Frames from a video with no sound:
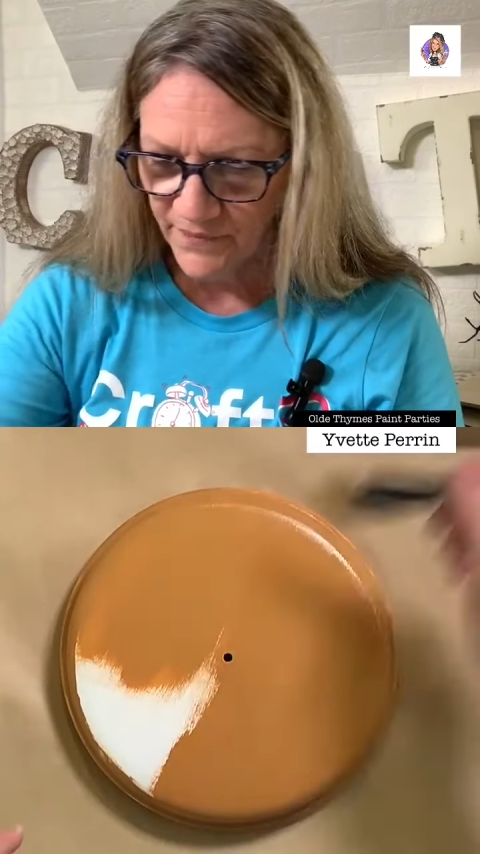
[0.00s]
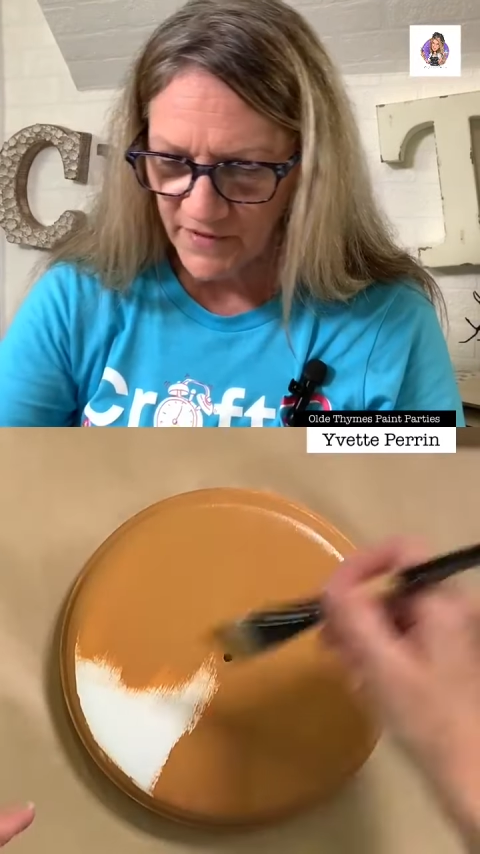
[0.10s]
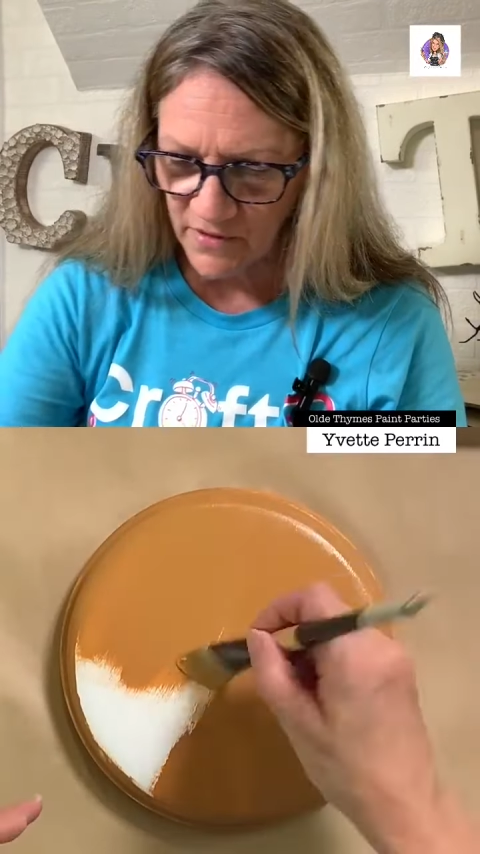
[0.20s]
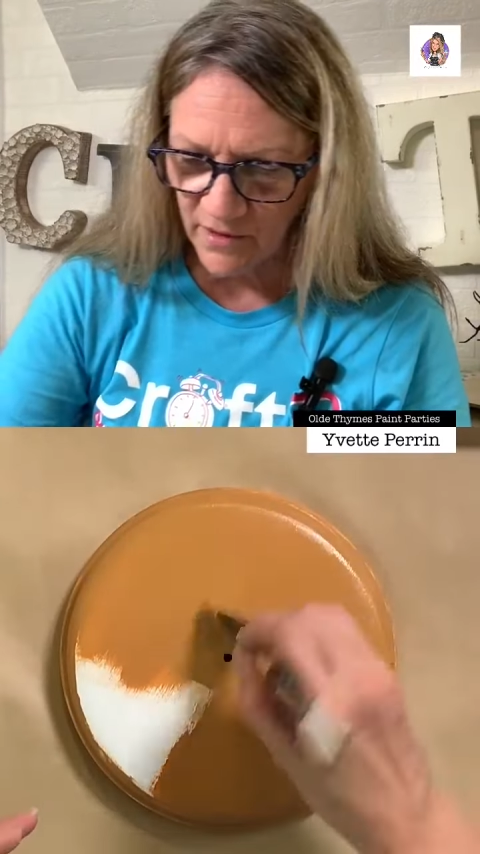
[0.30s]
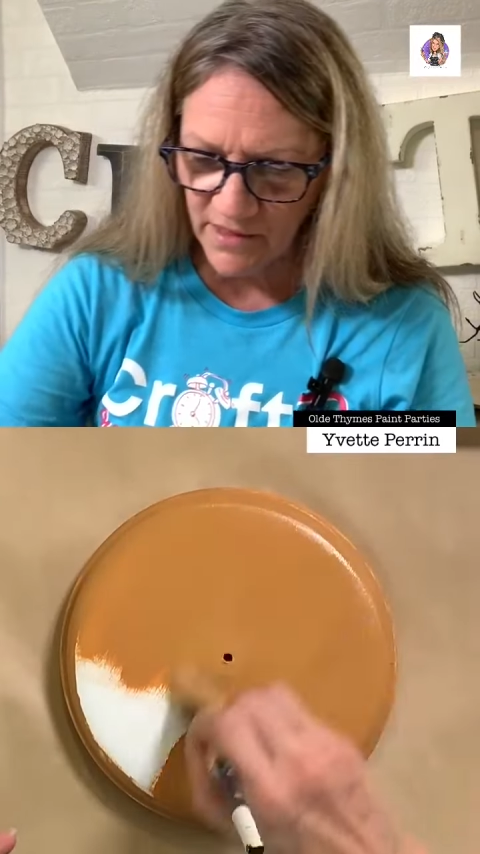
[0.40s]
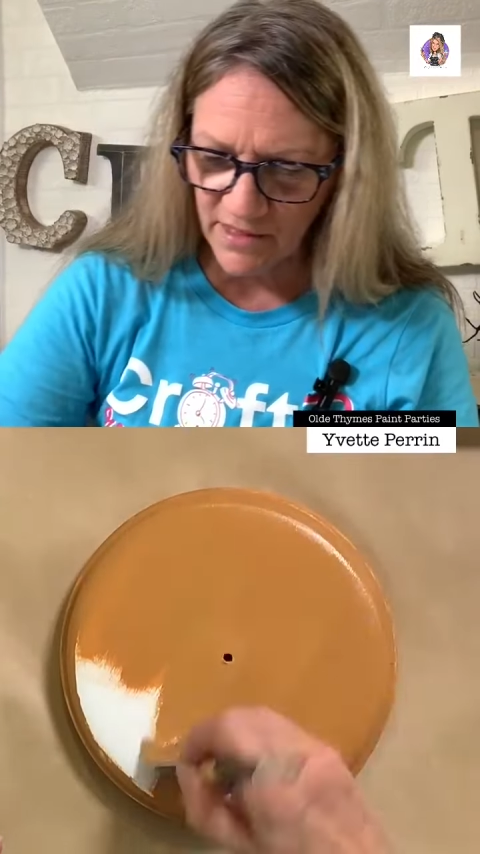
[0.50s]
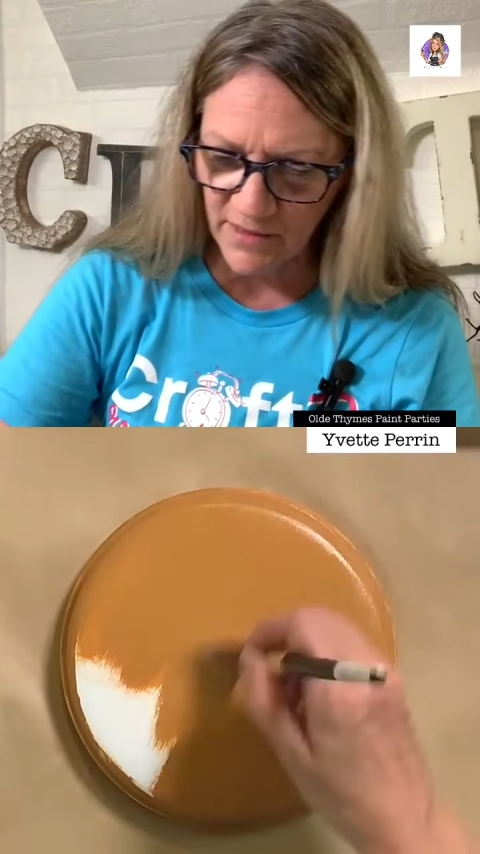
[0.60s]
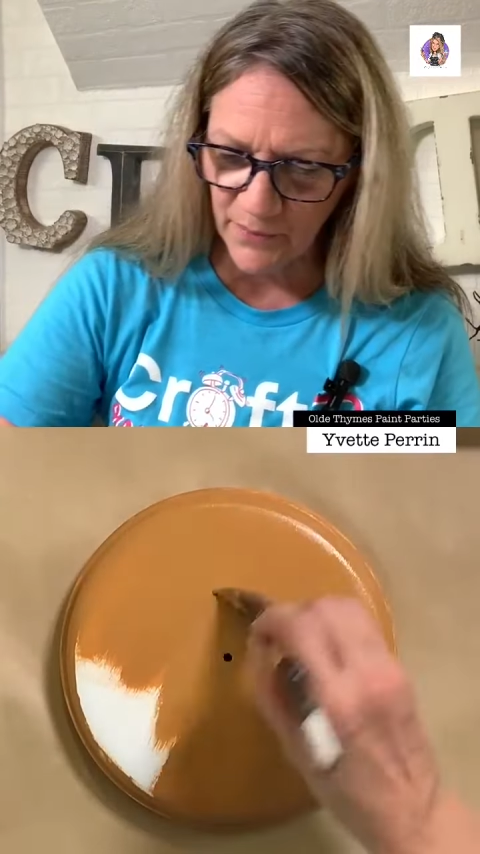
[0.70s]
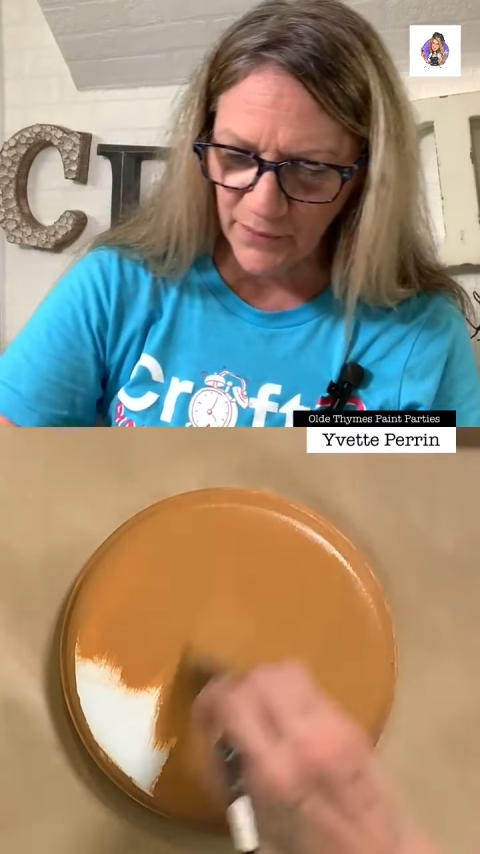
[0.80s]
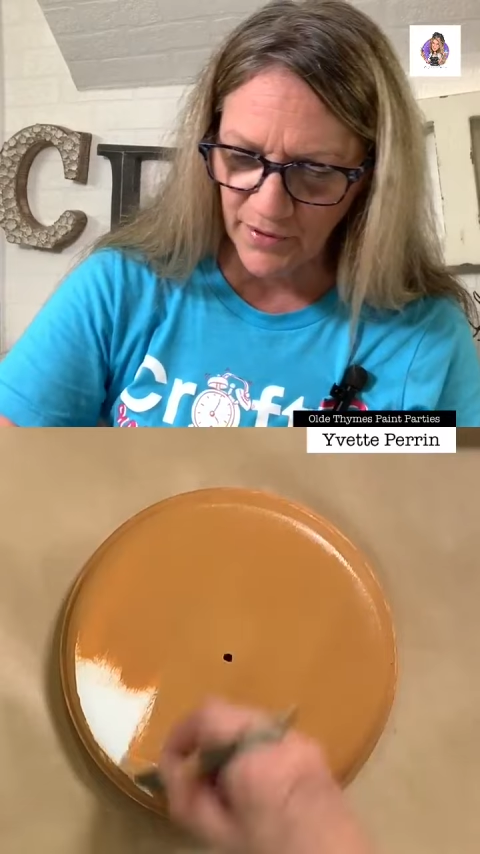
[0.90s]
So this is a
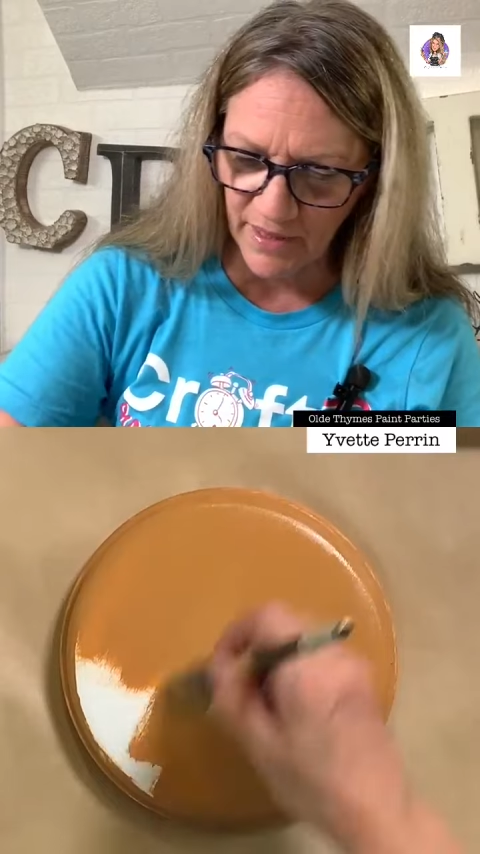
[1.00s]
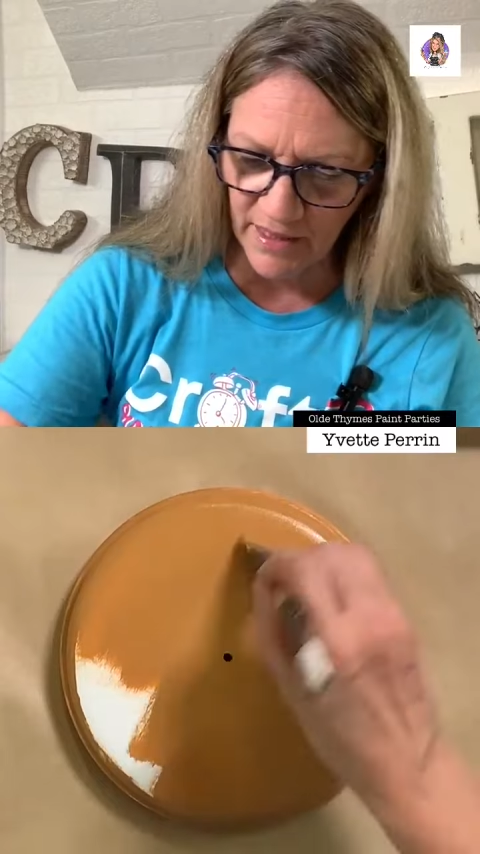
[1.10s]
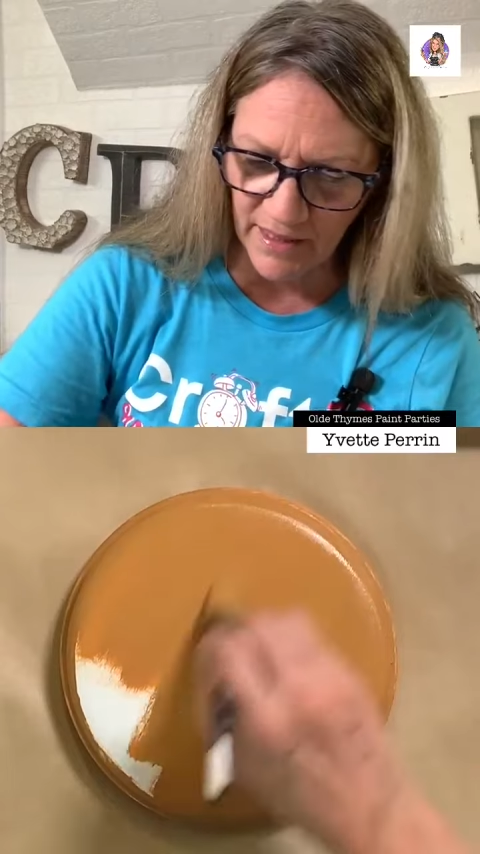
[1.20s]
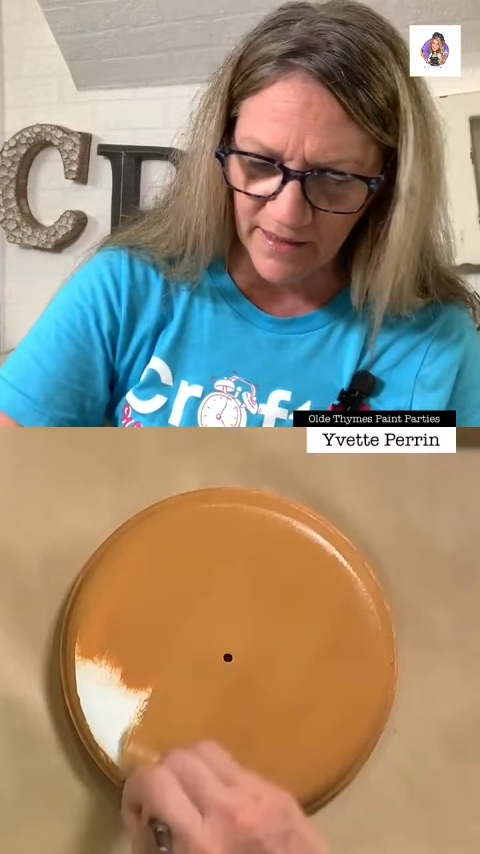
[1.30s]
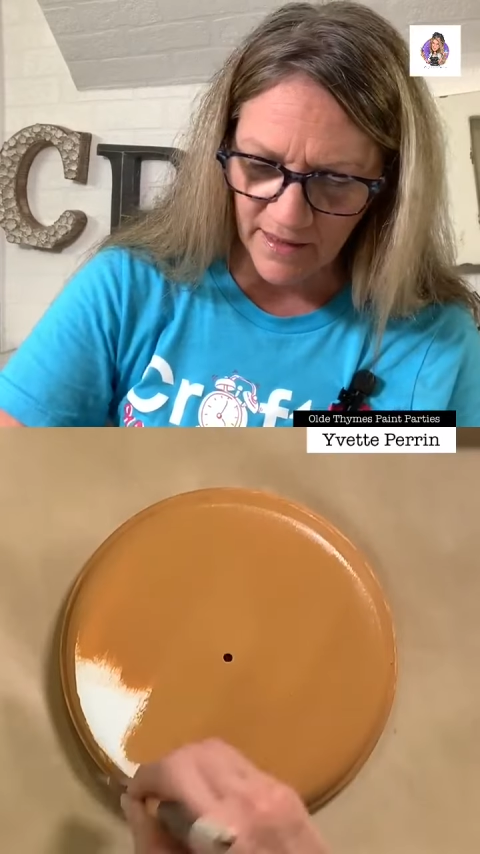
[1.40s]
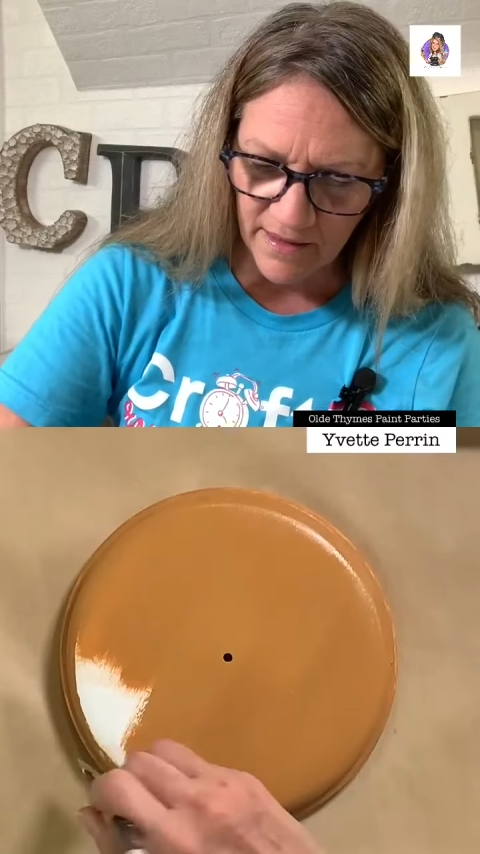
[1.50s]
pretty